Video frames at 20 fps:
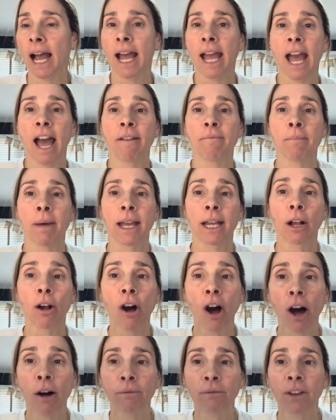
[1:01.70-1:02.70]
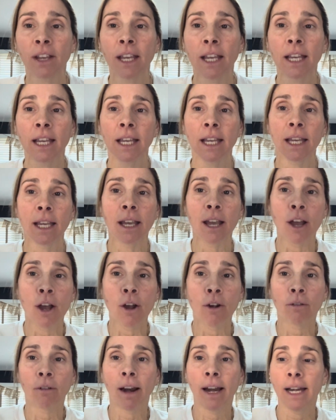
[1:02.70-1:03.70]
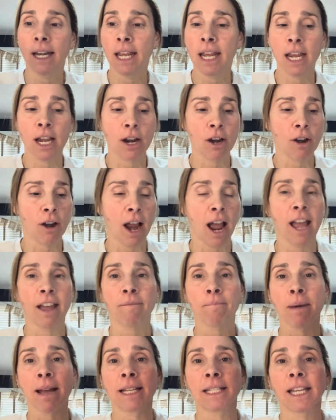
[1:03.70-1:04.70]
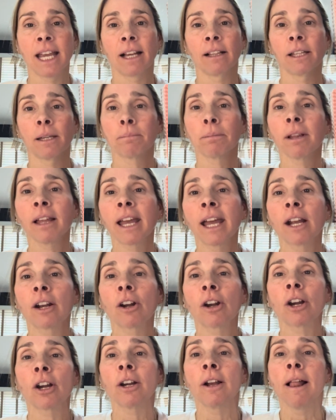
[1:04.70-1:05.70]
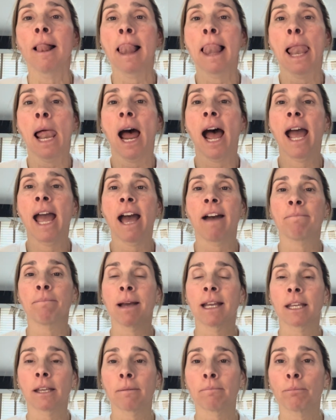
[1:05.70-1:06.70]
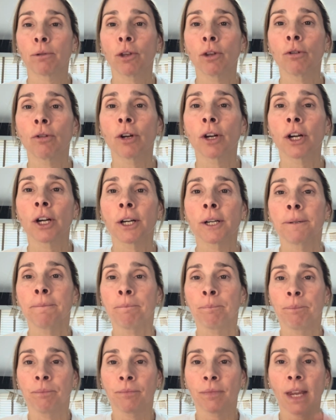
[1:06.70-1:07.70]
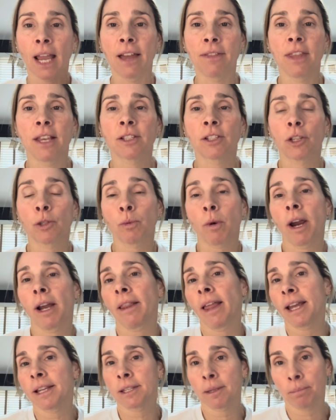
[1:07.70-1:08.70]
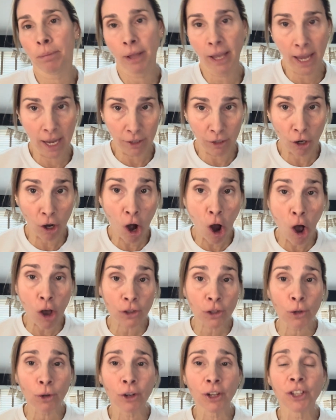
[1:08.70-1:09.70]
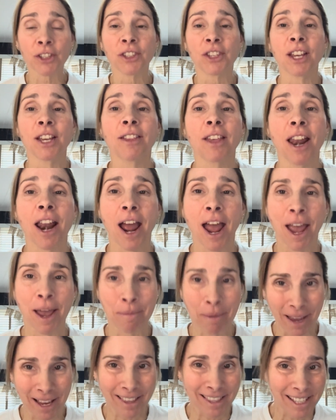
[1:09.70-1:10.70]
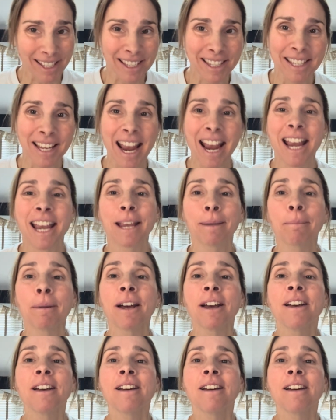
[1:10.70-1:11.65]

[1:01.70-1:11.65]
I have my coffee right here. I have my daily planner. I have my computer, and this is where I like to plan. You're also going to see that I am in the same